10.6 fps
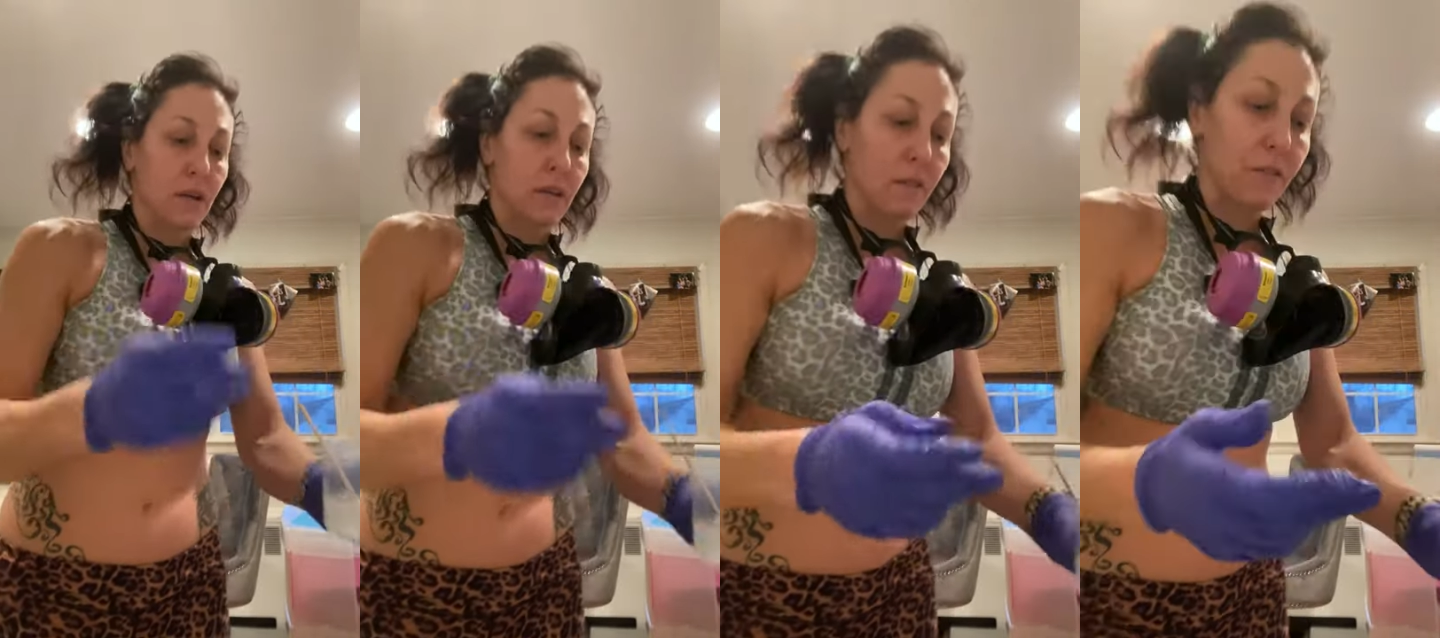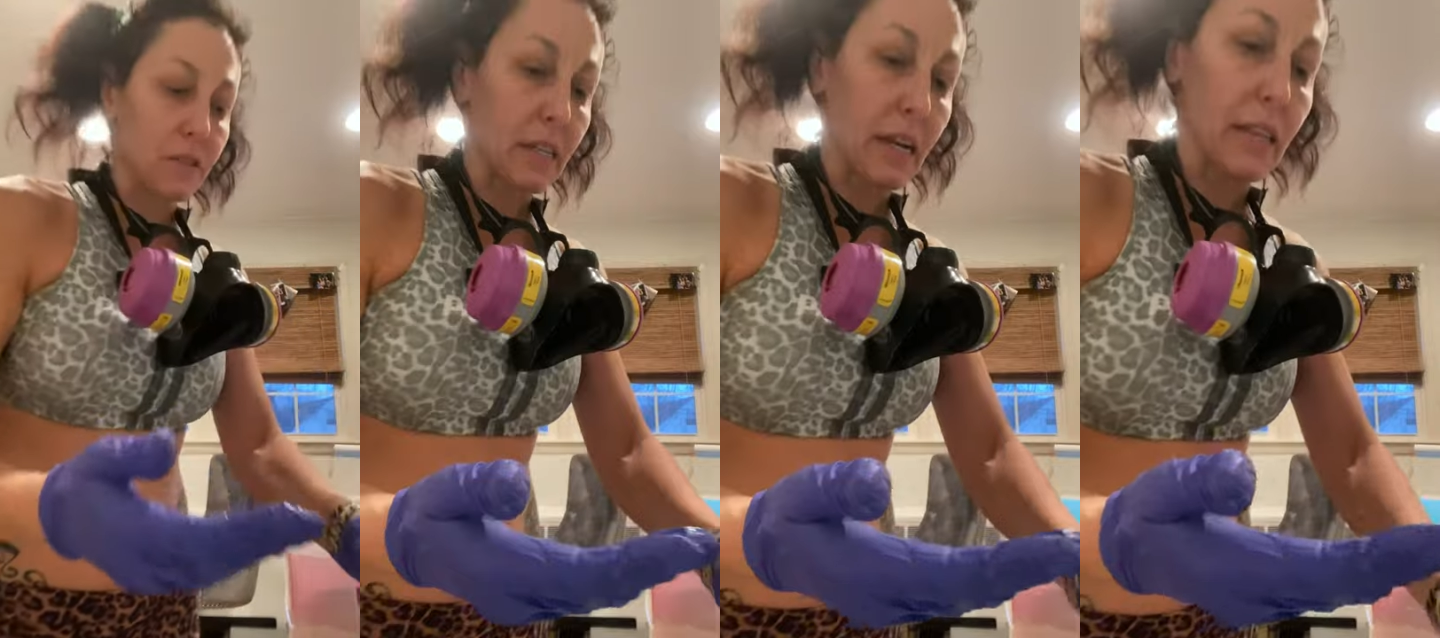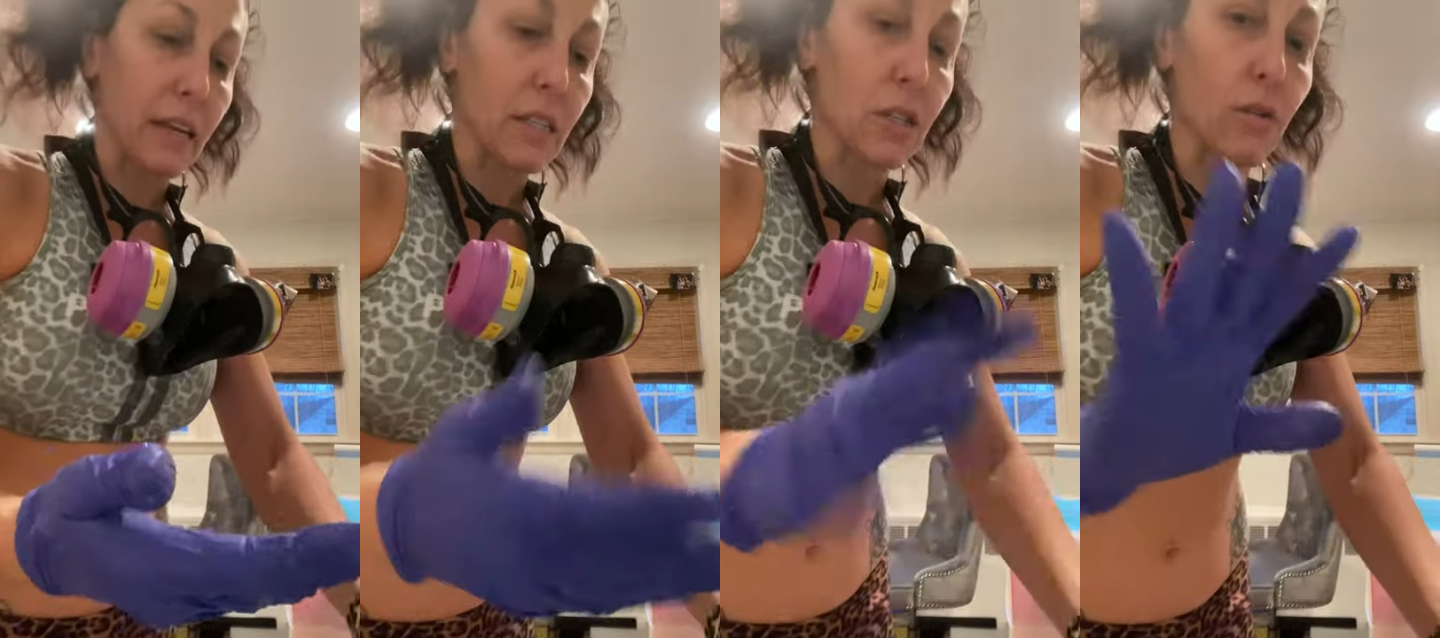The first thing I
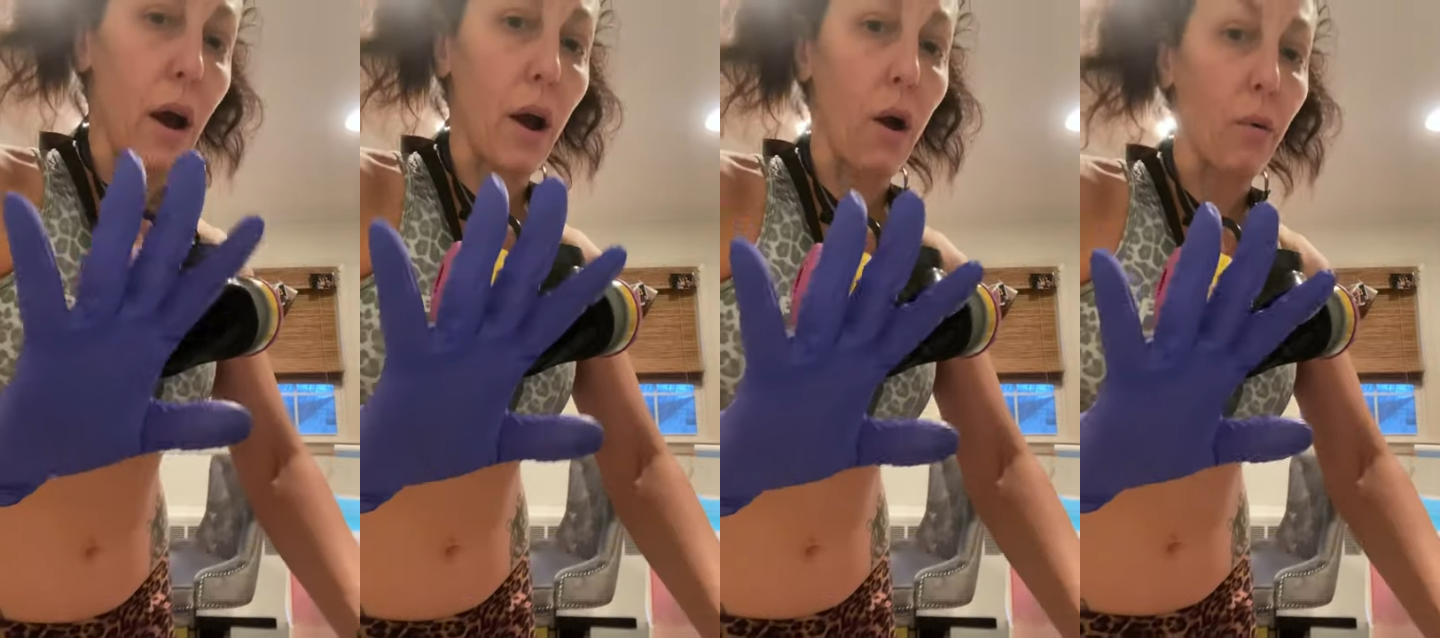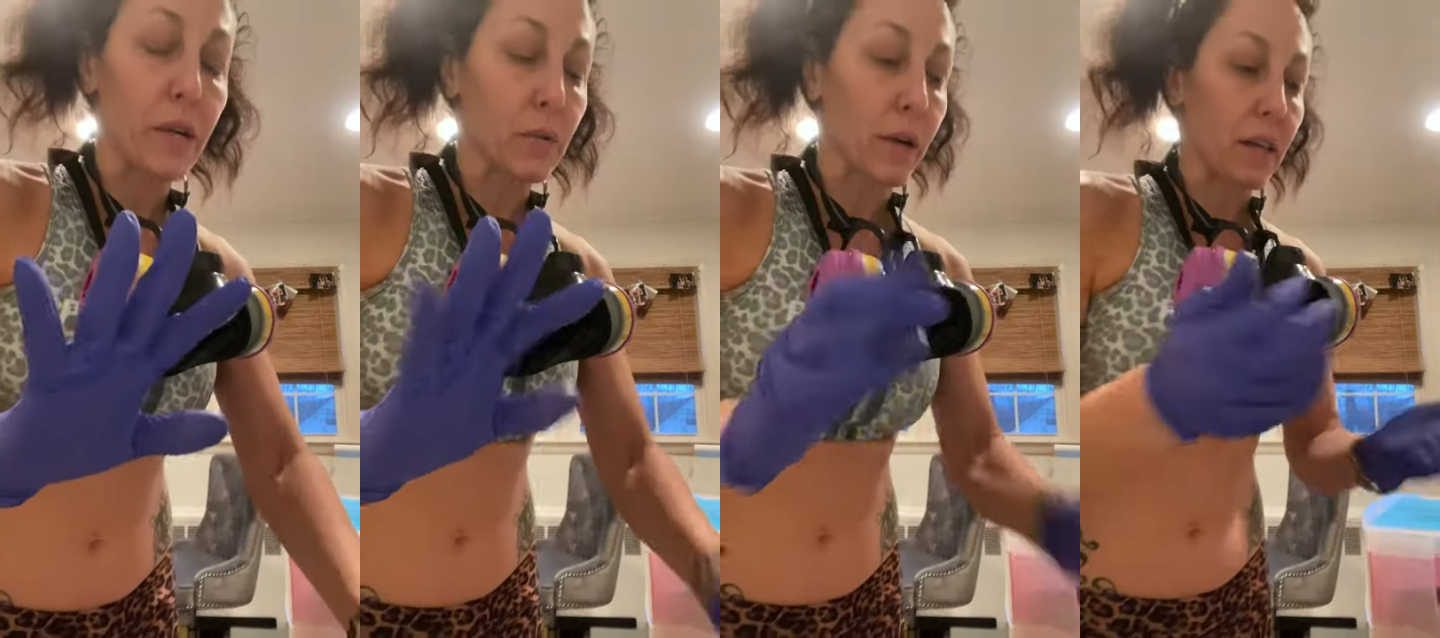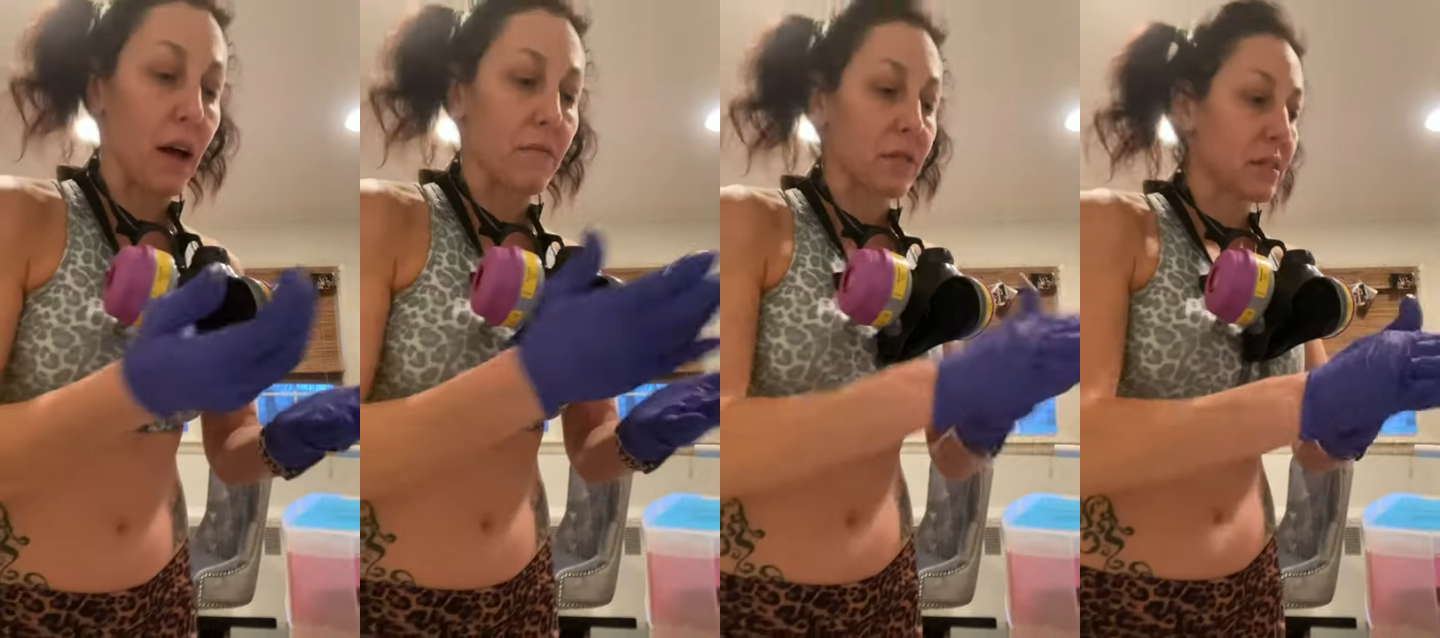like to do, I always wear
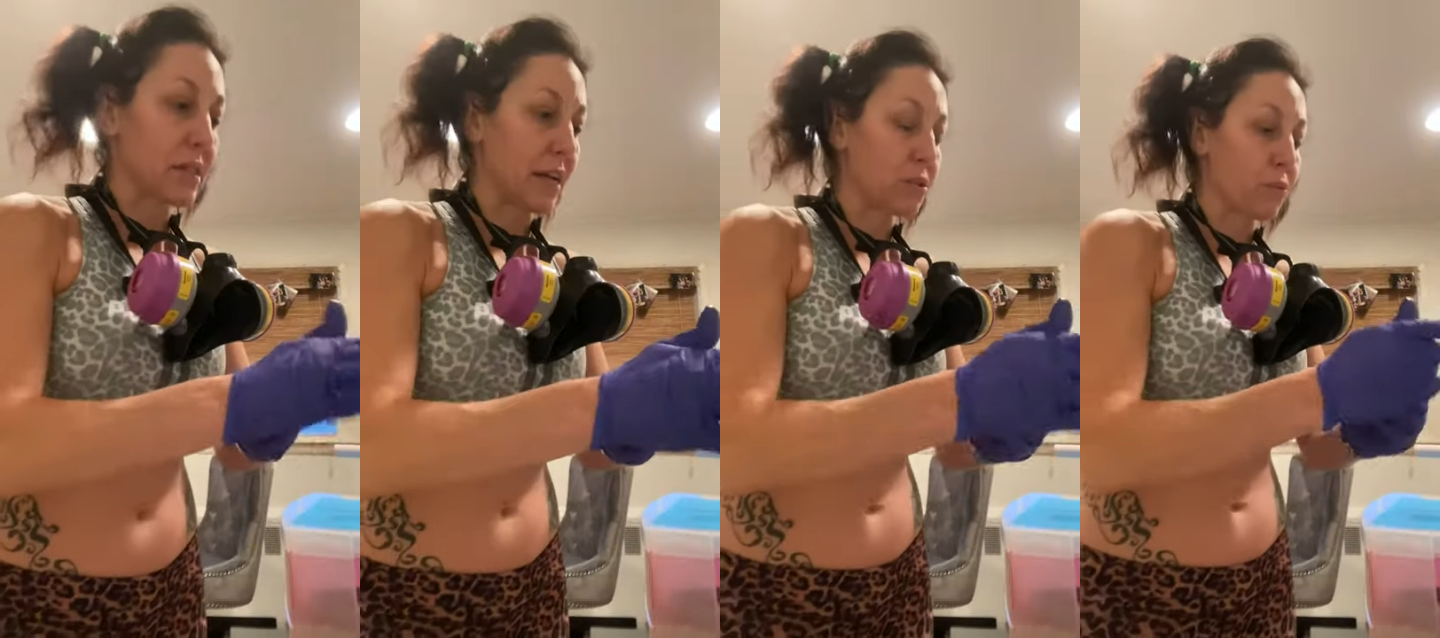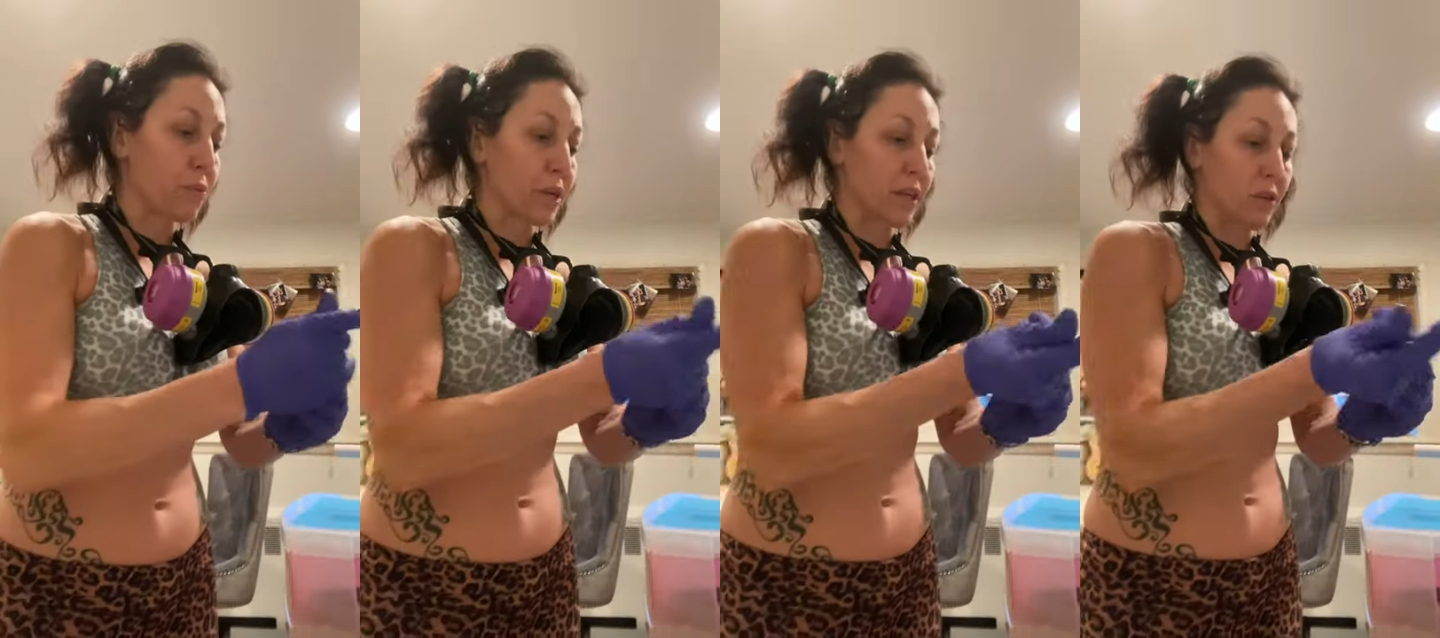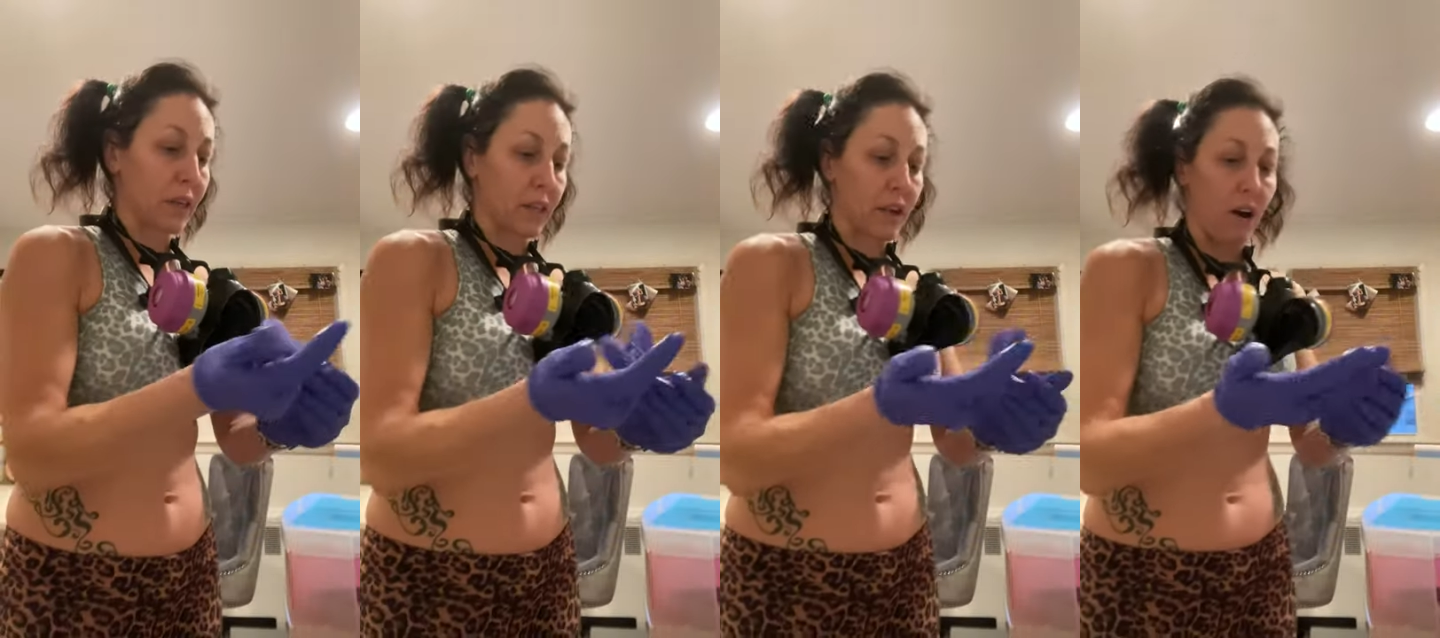gloves because then it's really,
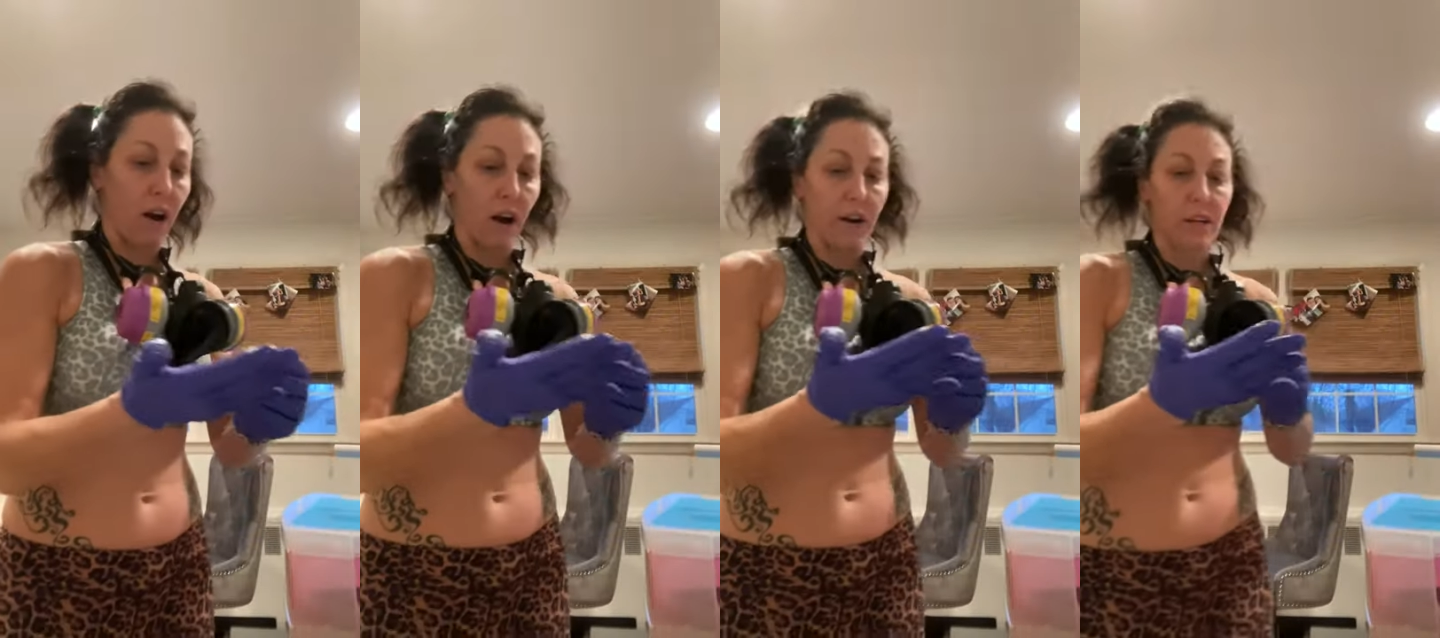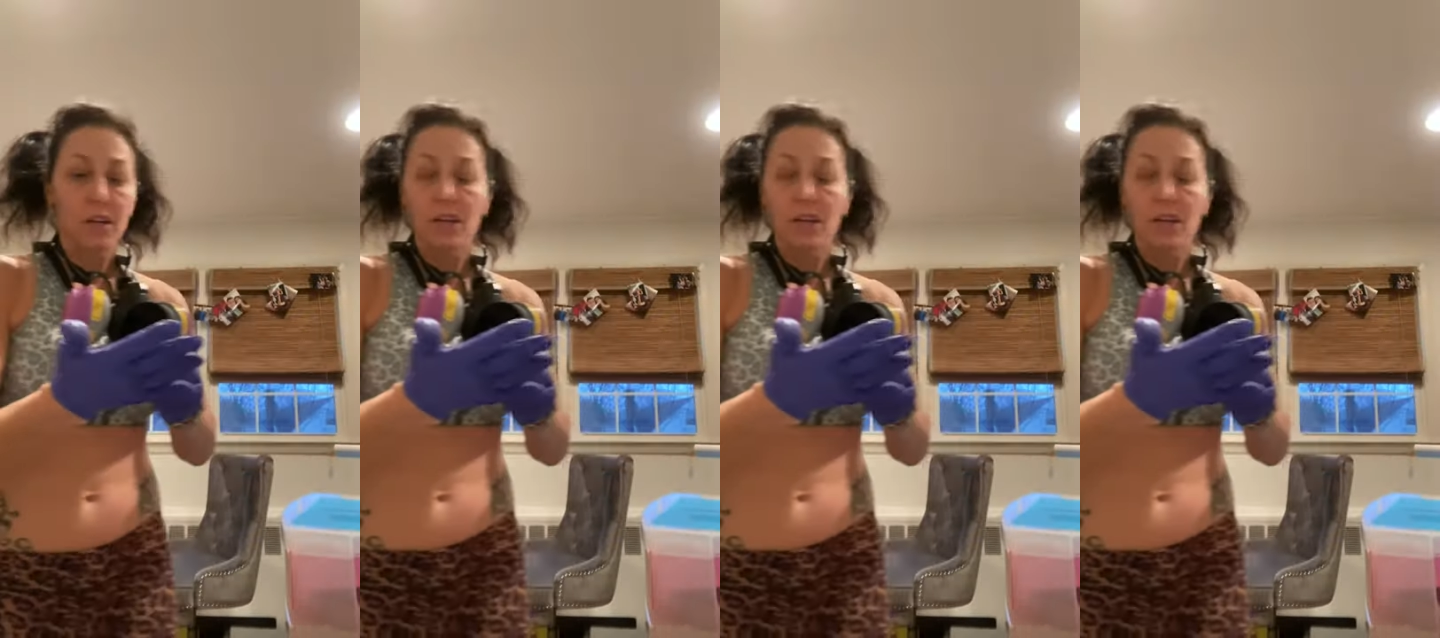really hard